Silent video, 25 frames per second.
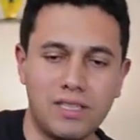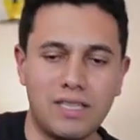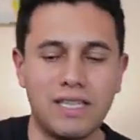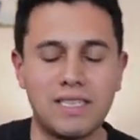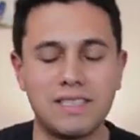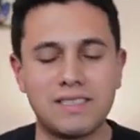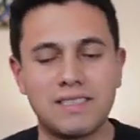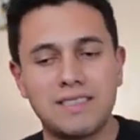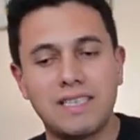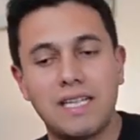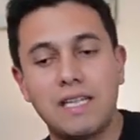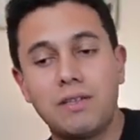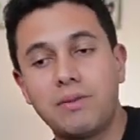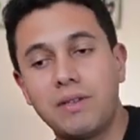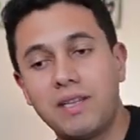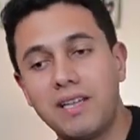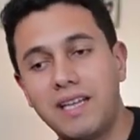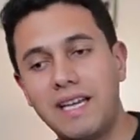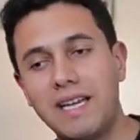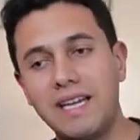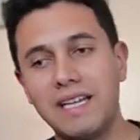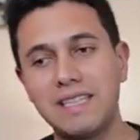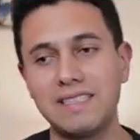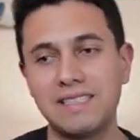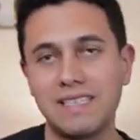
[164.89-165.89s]
stay
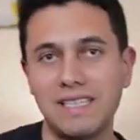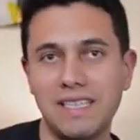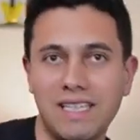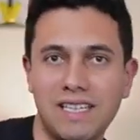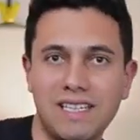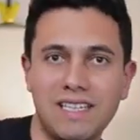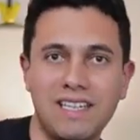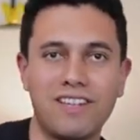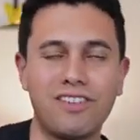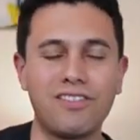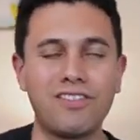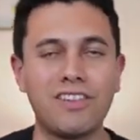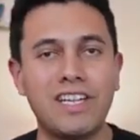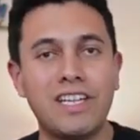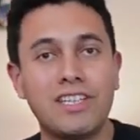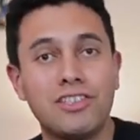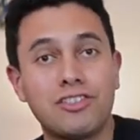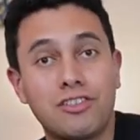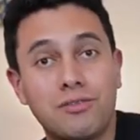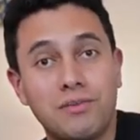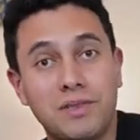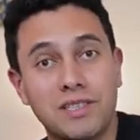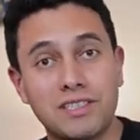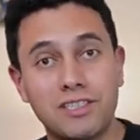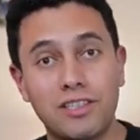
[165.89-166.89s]
relaxed and I don't injure
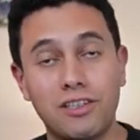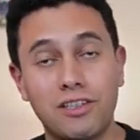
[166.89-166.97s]
myself,